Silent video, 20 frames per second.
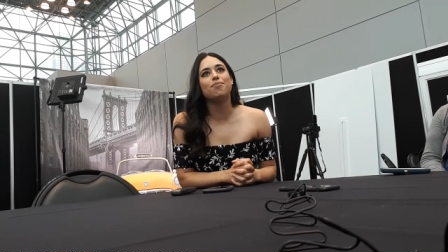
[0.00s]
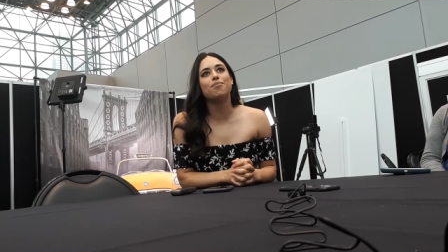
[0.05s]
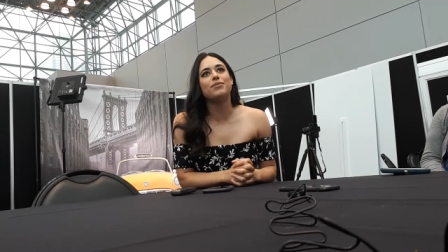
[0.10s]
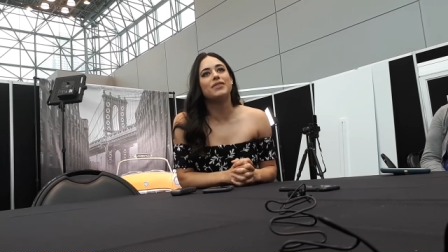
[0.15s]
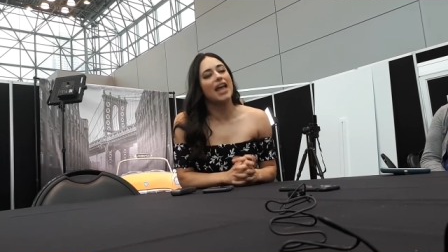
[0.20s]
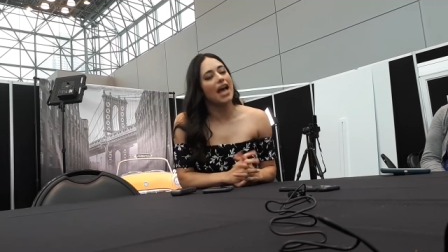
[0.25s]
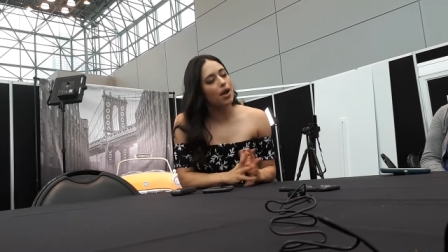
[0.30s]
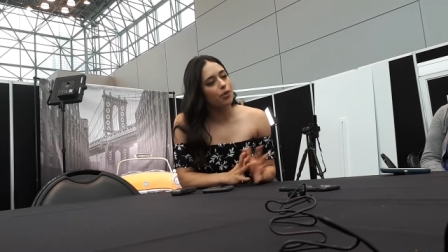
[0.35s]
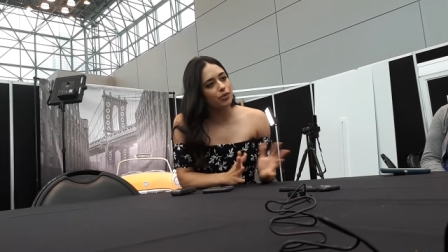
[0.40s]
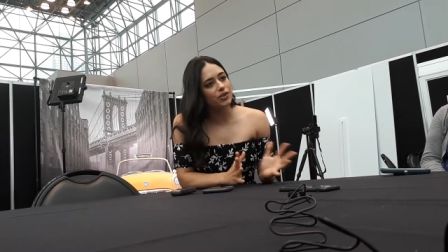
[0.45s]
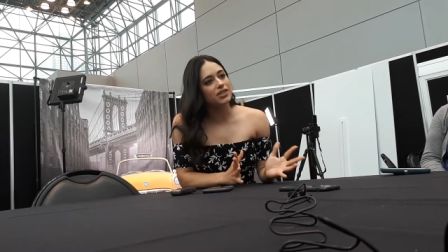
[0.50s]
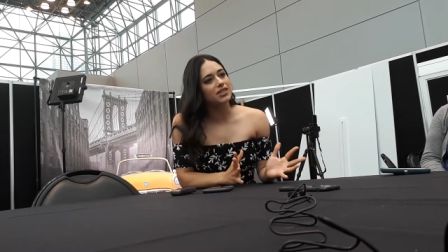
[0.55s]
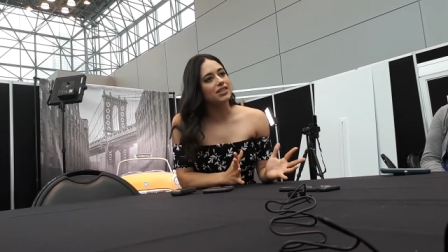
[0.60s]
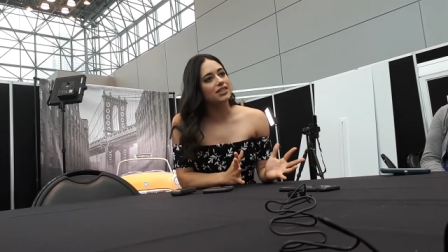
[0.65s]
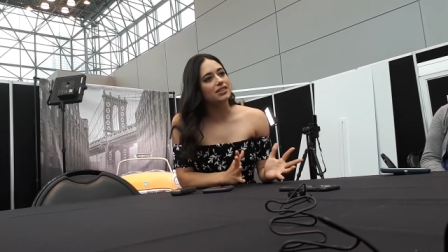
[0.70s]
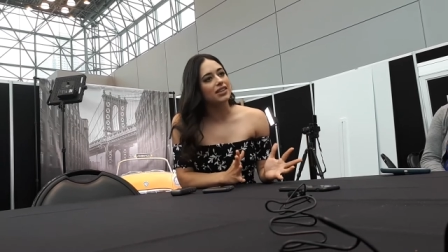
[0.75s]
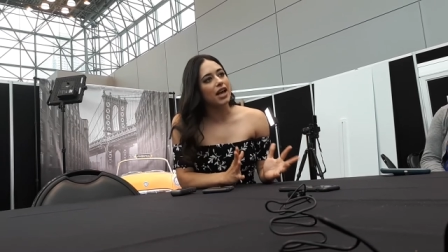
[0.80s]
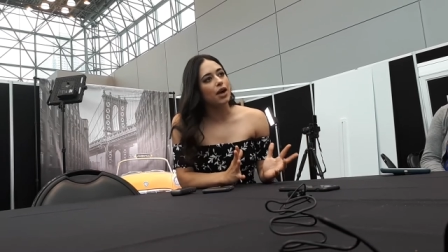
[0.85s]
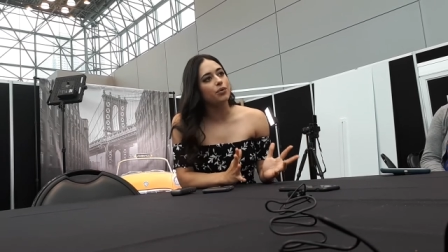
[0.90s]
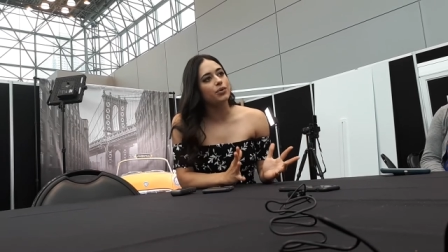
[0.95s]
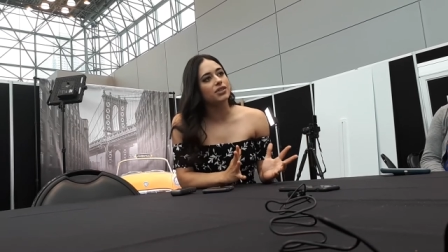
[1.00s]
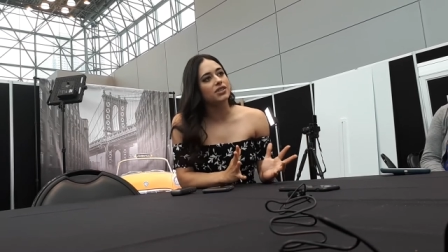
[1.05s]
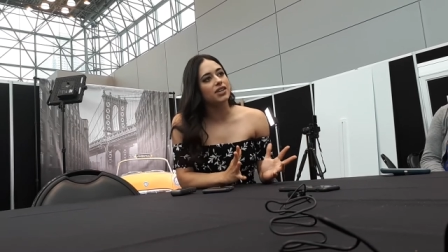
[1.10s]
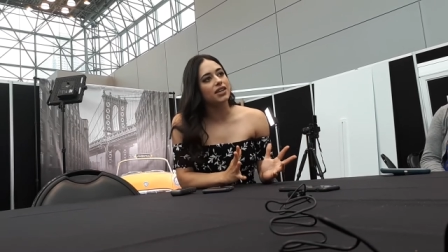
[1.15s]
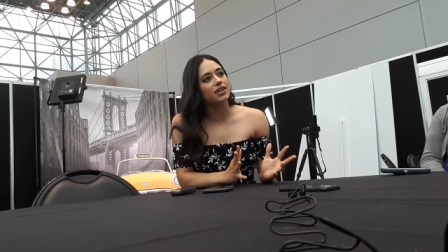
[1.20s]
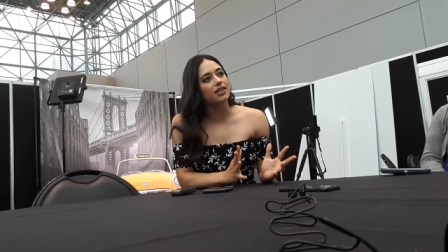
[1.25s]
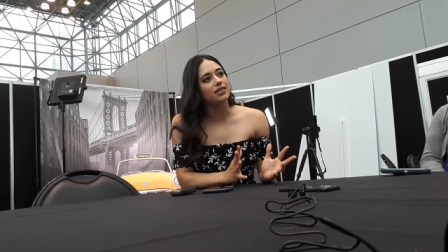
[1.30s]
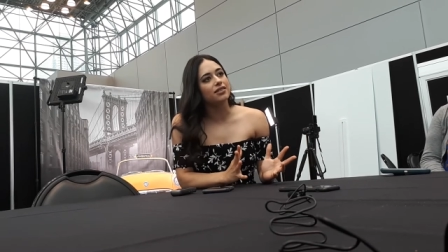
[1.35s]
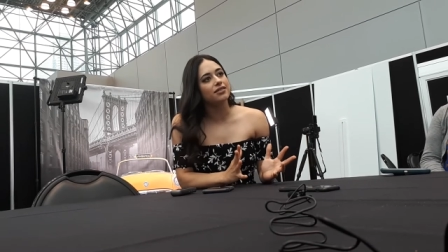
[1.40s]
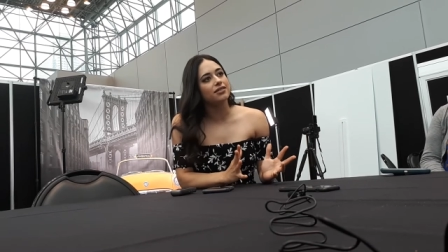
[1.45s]
that was
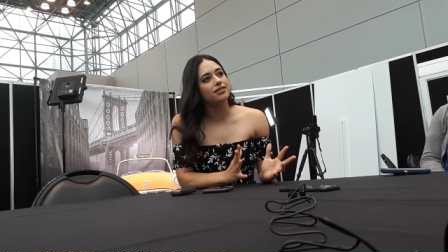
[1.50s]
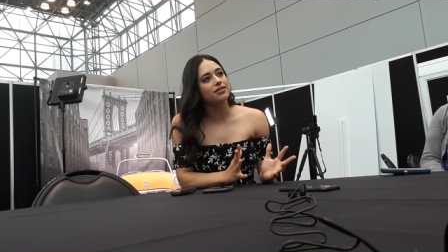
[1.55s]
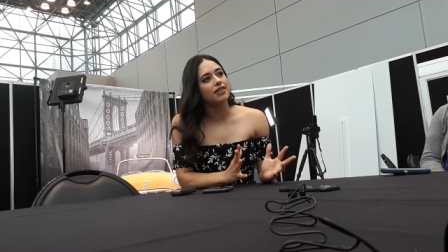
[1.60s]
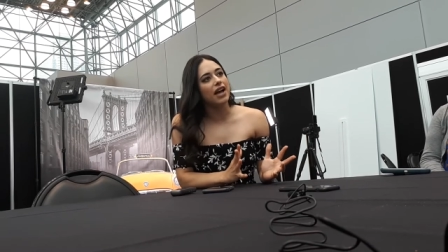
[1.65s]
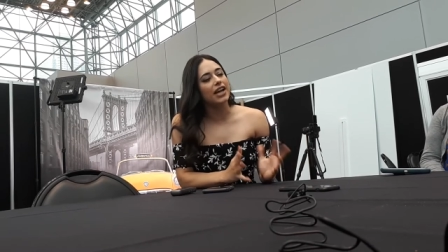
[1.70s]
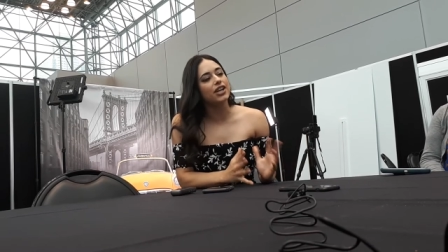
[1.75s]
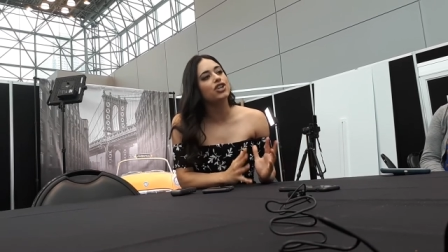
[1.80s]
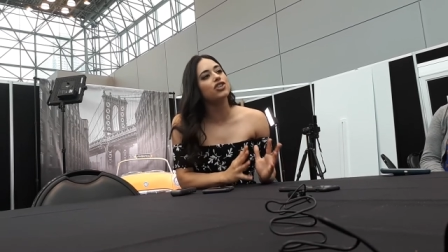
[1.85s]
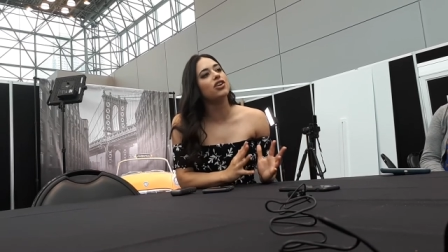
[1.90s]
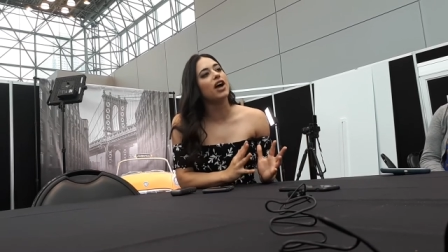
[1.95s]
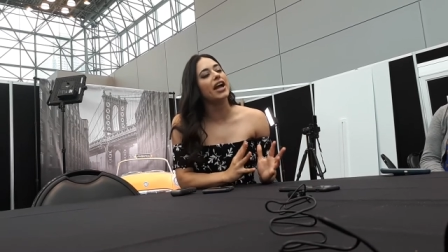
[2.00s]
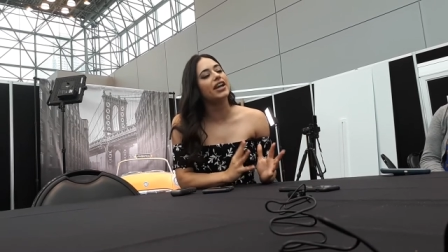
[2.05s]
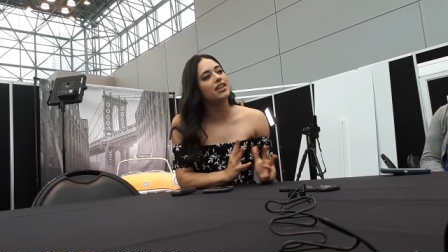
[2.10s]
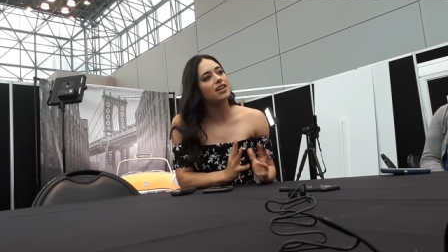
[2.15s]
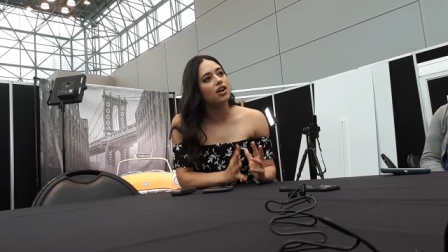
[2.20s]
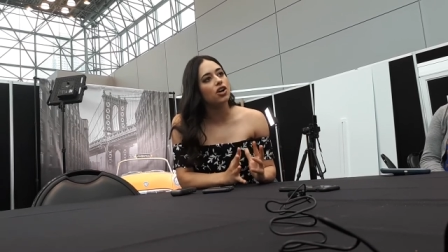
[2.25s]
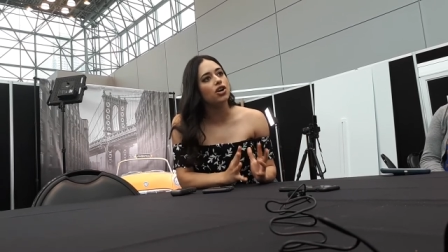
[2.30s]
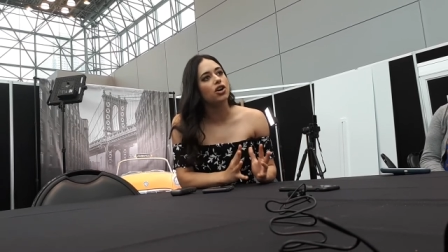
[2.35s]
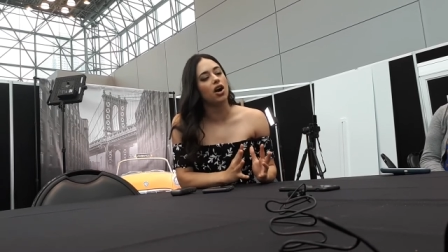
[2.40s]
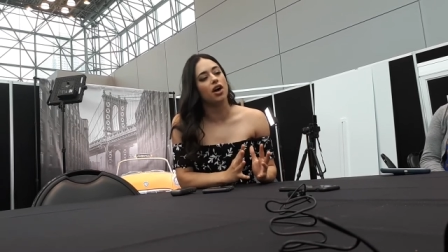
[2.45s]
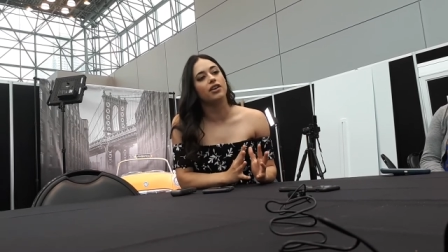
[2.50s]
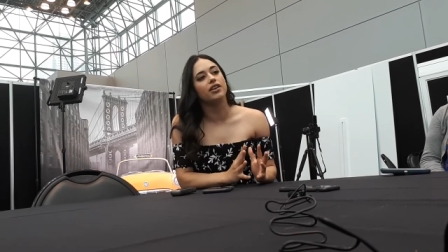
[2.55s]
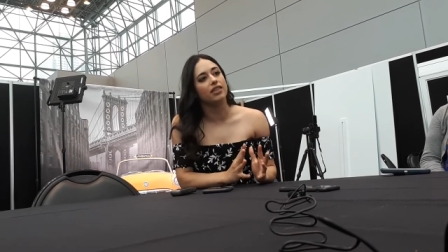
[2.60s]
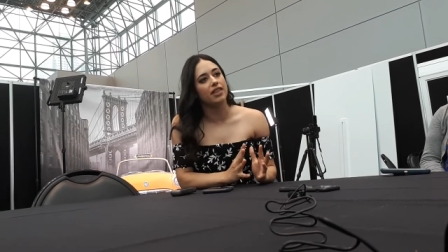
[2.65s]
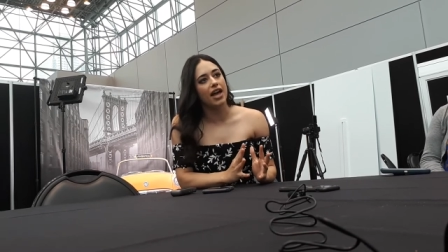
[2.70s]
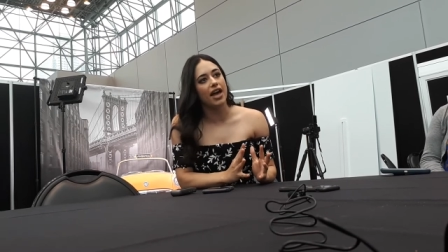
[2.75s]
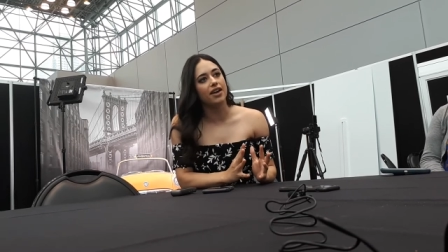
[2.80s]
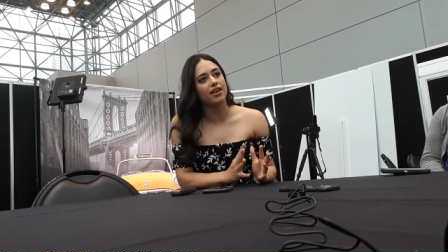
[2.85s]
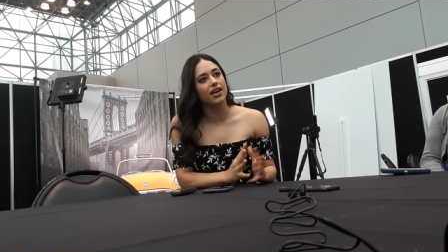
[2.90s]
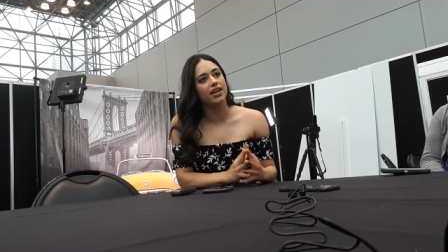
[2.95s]
like, I could hook on to
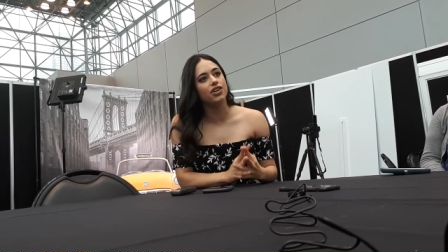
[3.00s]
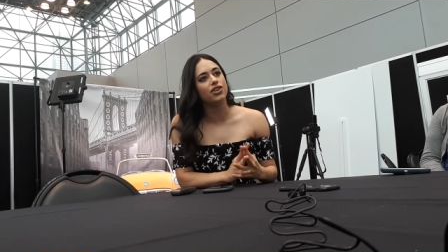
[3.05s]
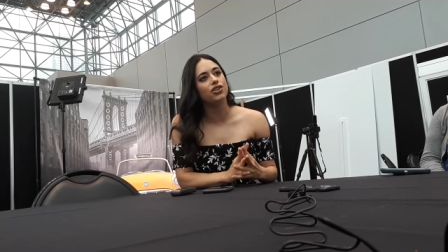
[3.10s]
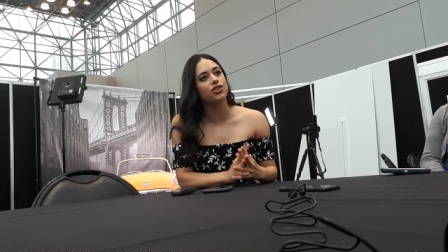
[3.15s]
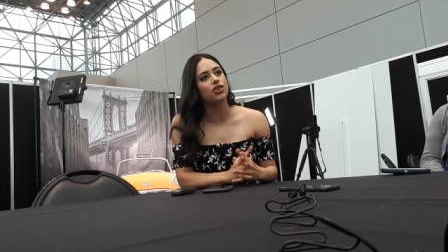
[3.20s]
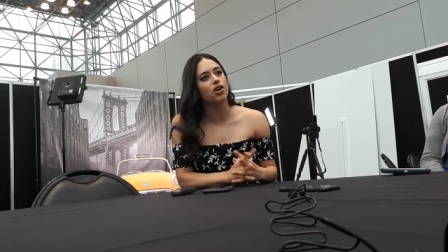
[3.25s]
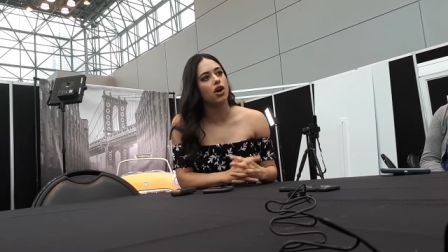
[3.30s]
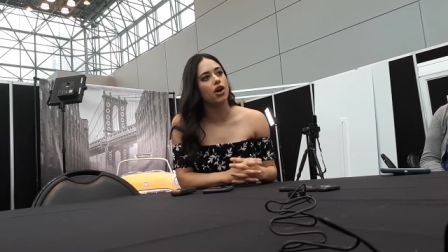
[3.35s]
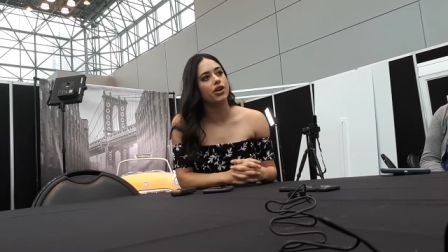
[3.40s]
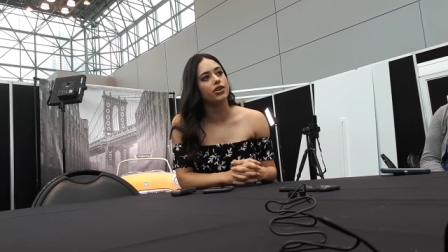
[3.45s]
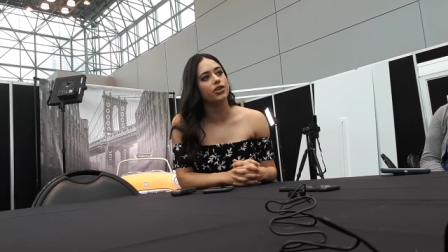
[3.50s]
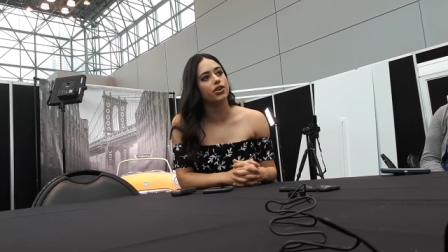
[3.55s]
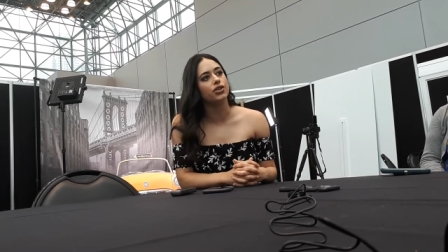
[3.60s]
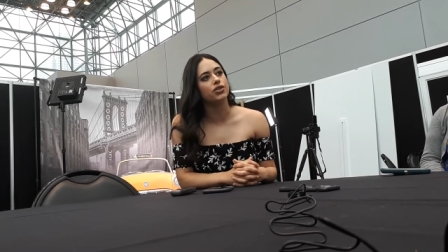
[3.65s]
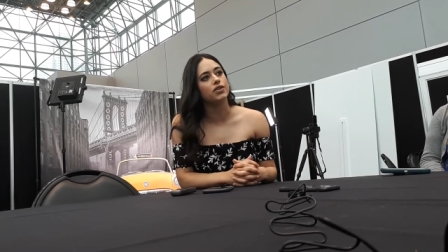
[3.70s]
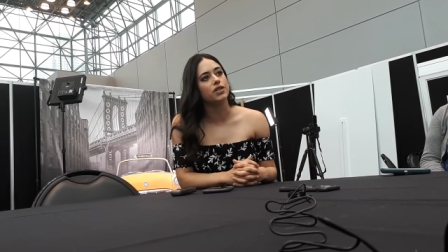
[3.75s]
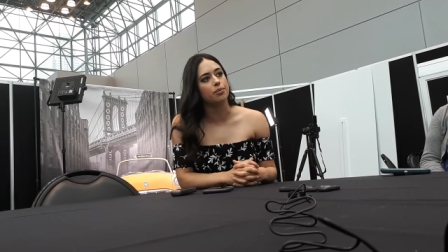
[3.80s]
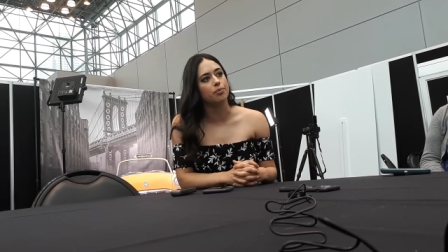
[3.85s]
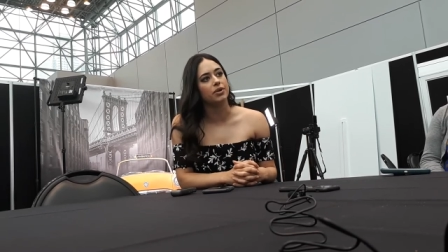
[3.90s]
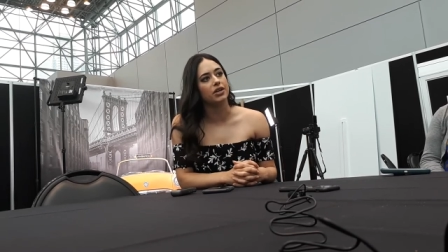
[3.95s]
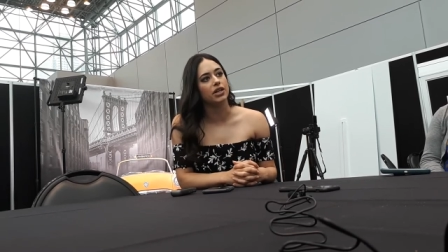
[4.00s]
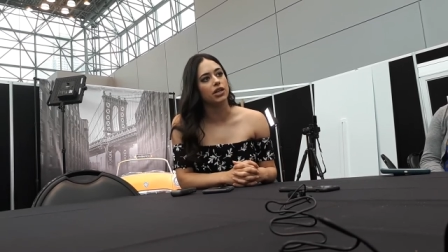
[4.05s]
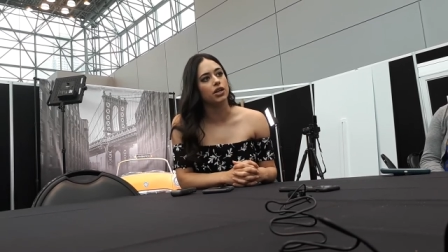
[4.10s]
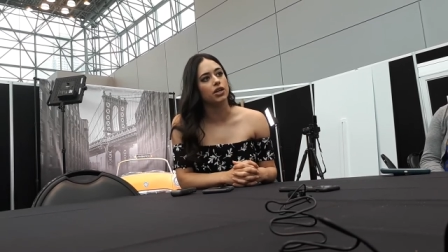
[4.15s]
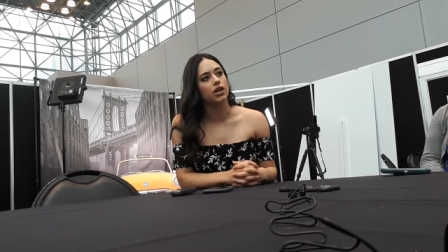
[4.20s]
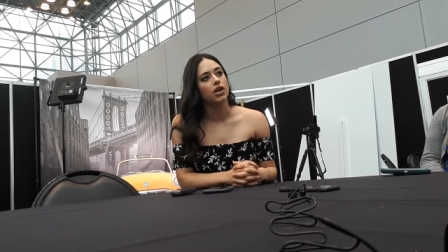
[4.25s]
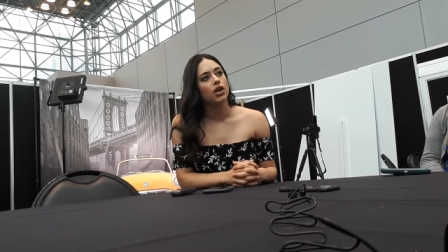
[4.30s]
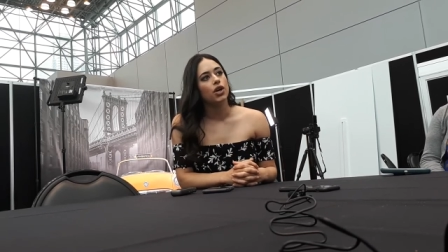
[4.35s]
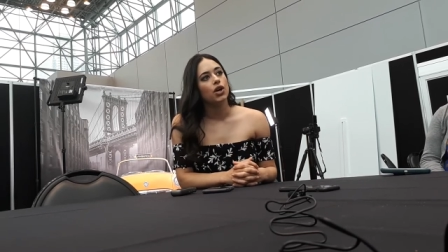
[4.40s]
that. I could hook on to somebody